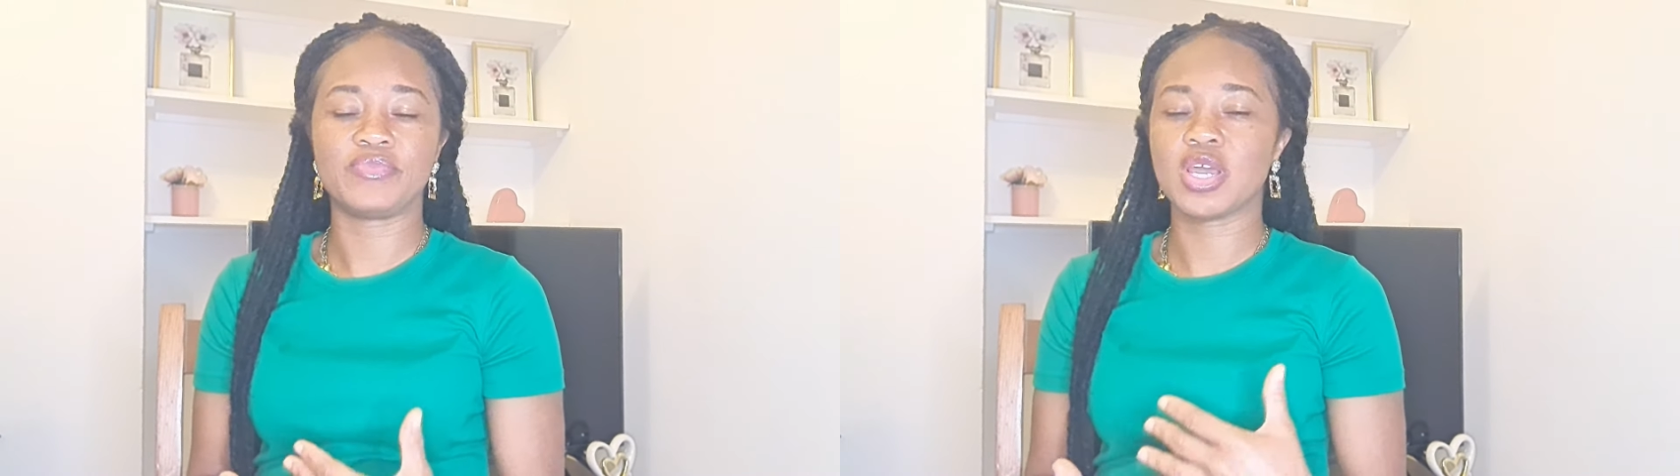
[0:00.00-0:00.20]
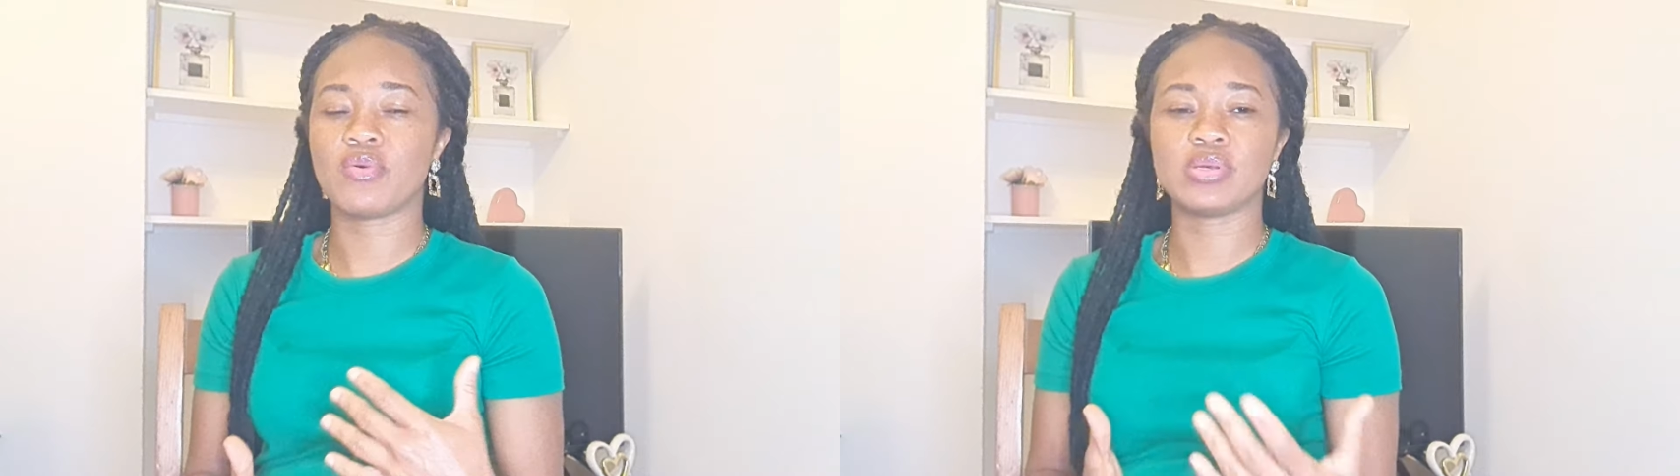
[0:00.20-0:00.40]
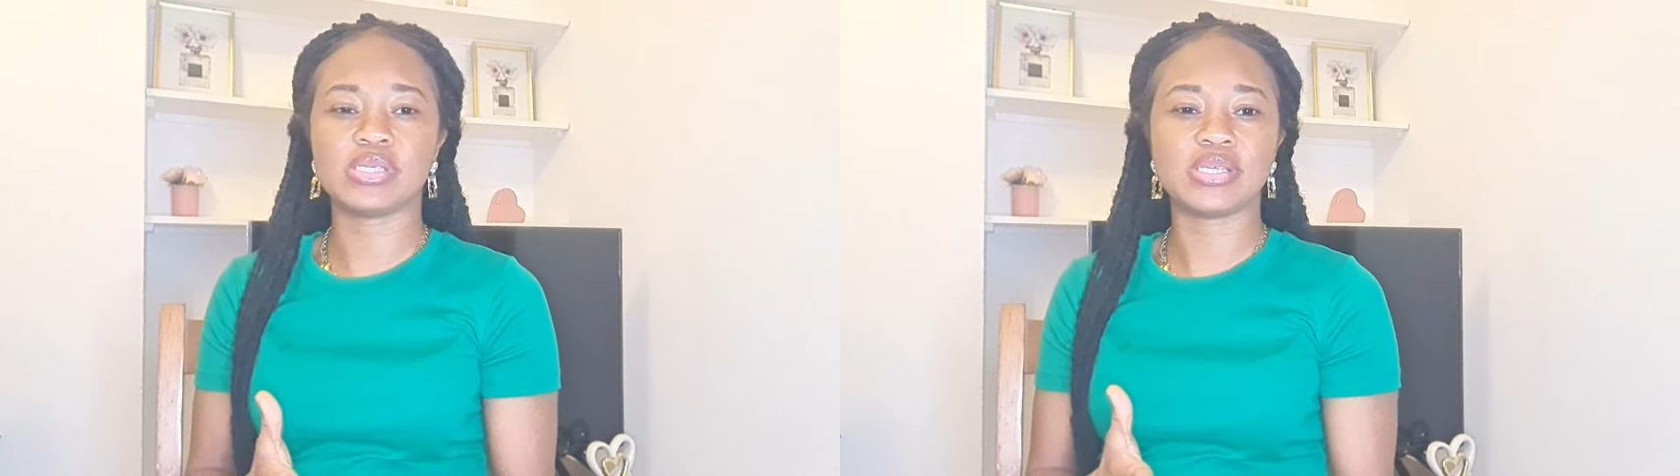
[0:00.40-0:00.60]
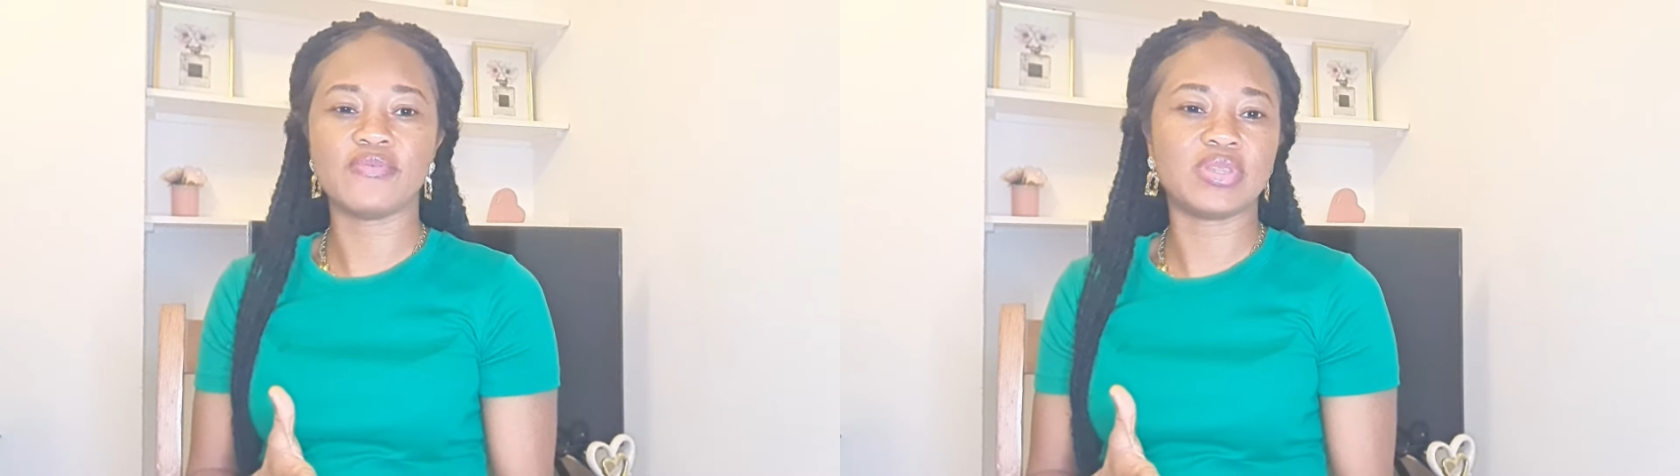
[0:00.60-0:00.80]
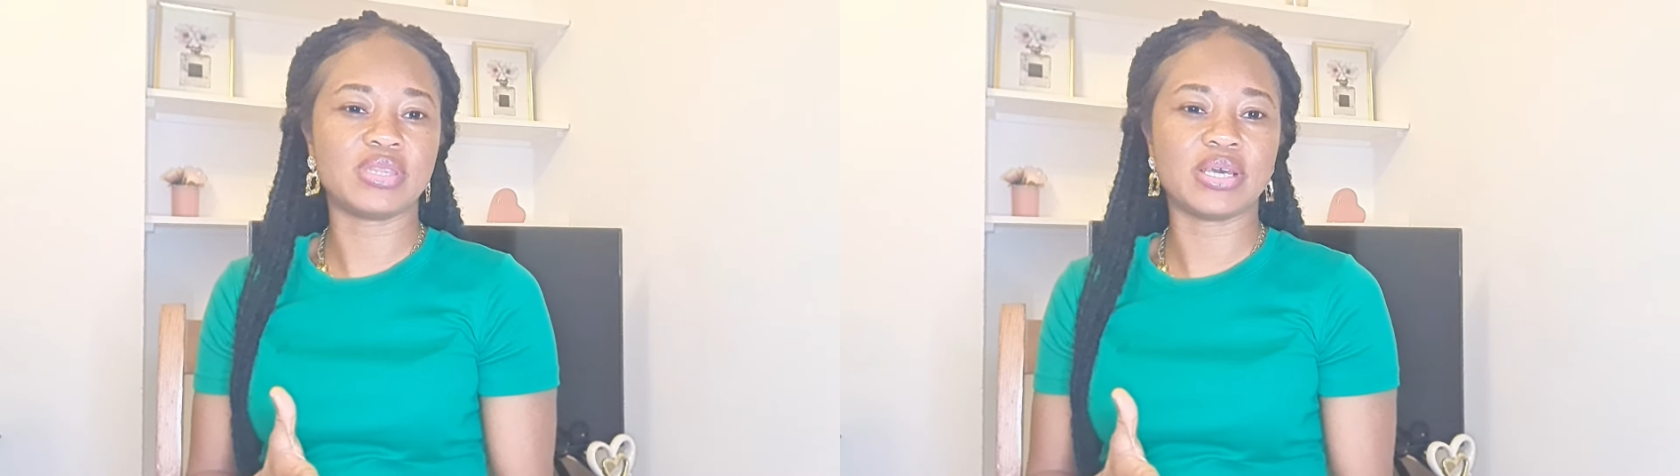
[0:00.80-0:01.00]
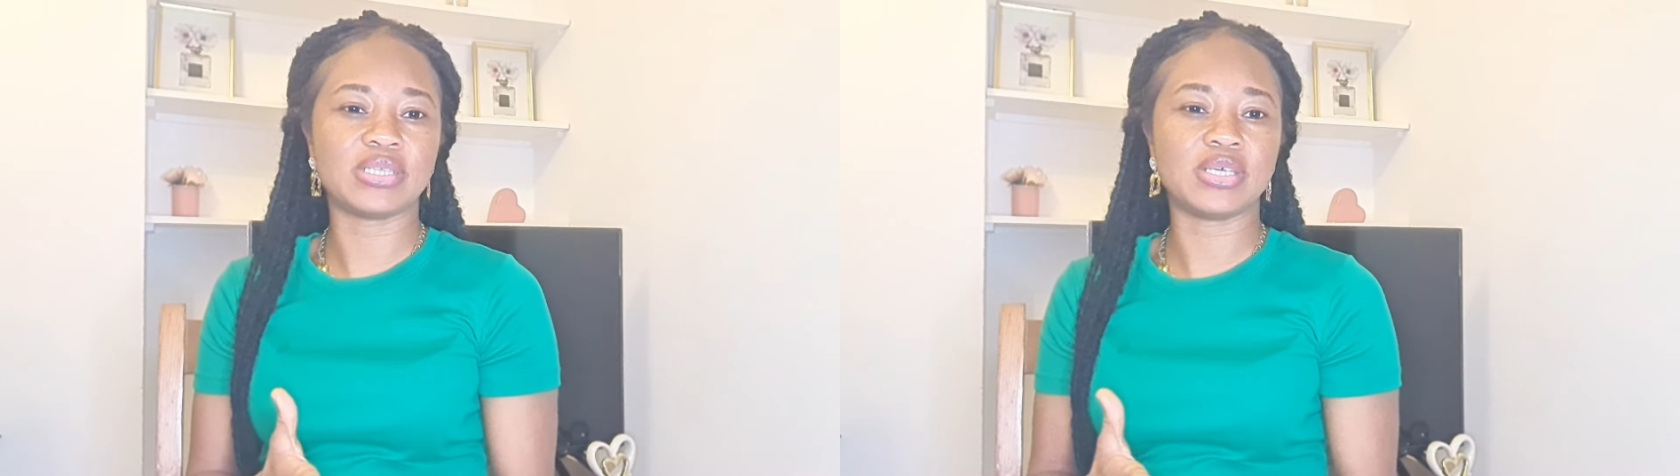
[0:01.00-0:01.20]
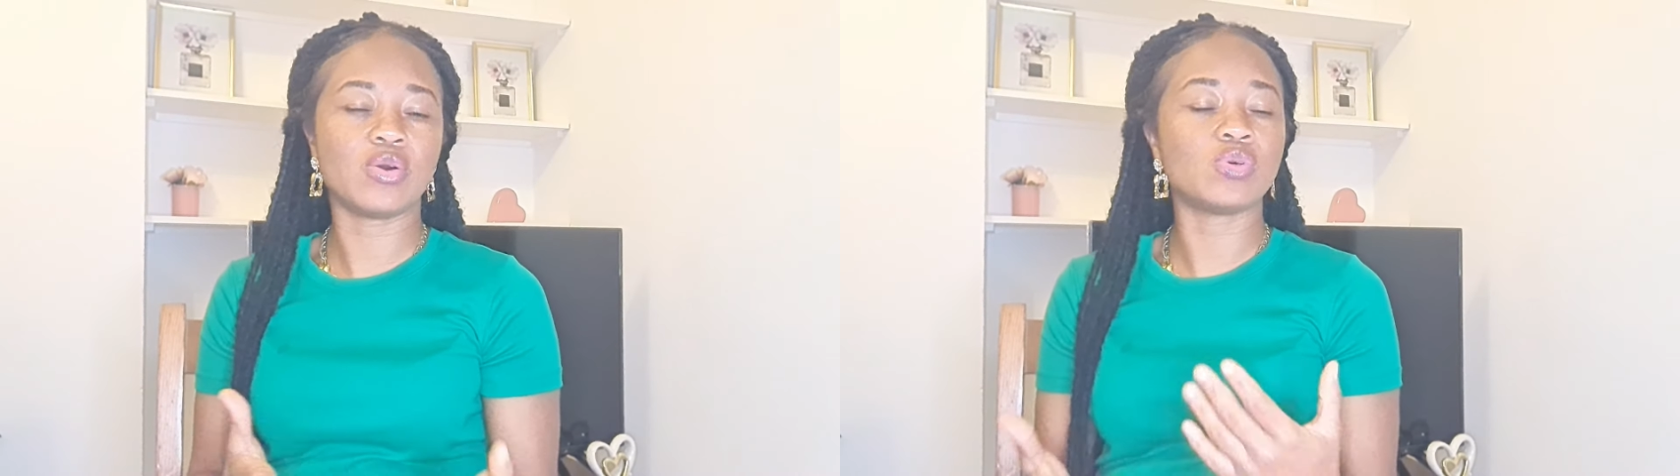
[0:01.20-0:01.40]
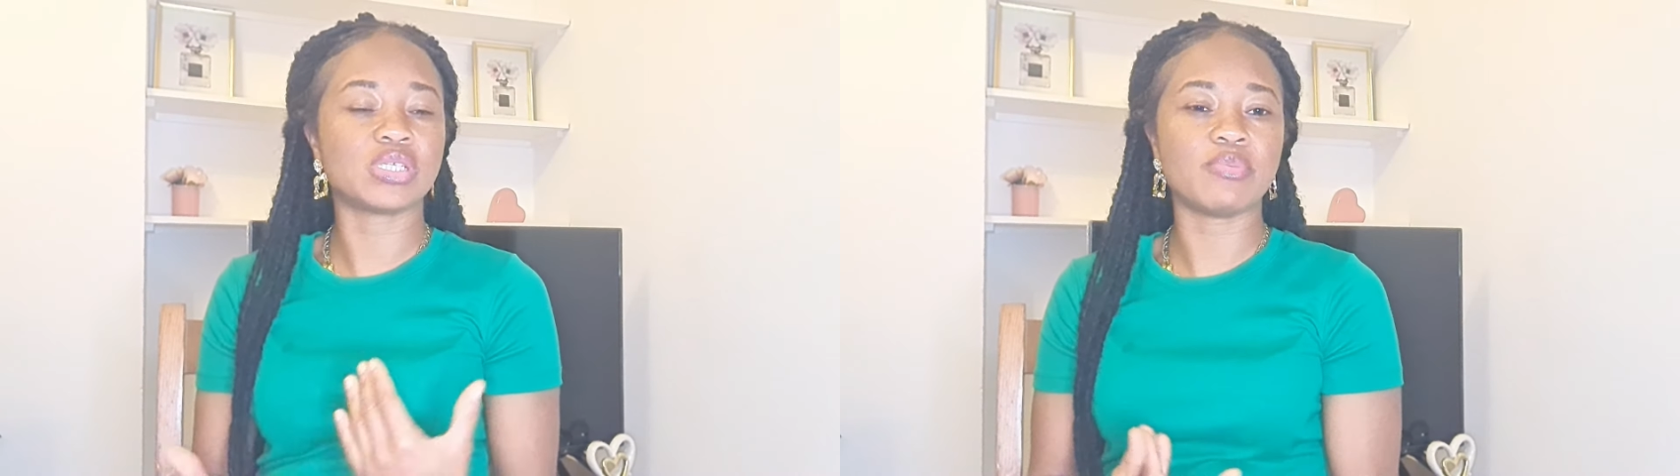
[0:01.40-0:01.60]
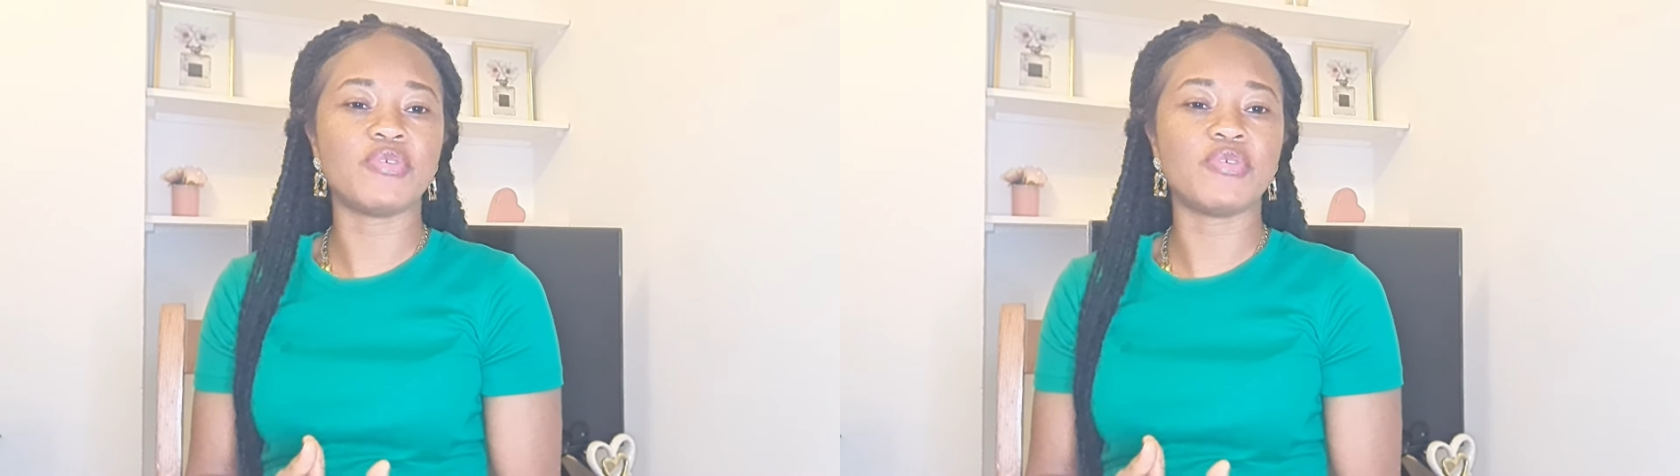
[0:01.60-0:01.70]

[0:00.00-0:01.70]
around 7:30, or some